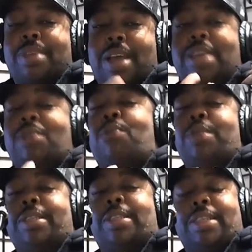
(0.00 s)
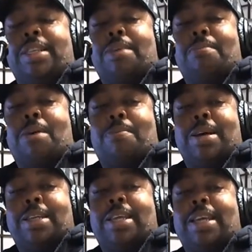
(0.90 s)
I don't want it to numb out
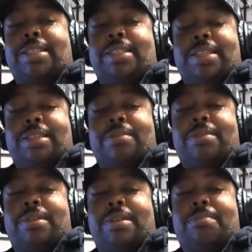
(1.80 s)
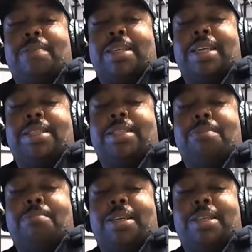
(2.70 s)
my
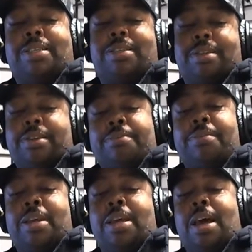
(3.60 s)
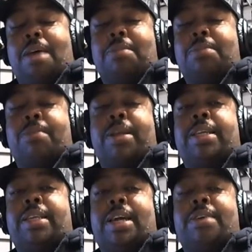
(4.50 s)
tasting buds, so I'm gonna bring
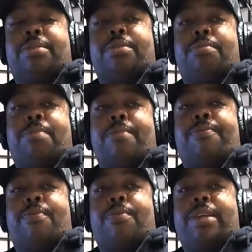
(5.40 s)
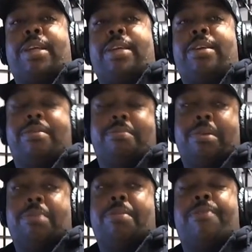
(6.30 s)
it down to about
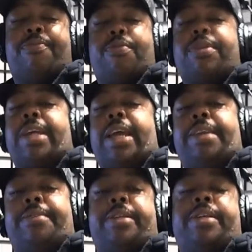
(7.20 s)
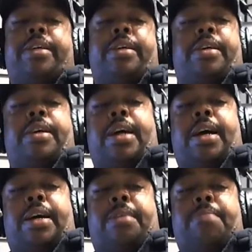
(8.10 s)
48
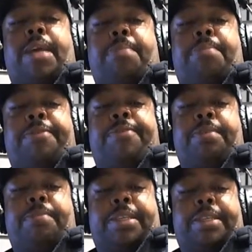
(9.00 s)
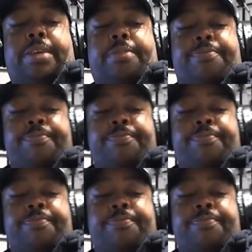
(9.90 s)
APV myself.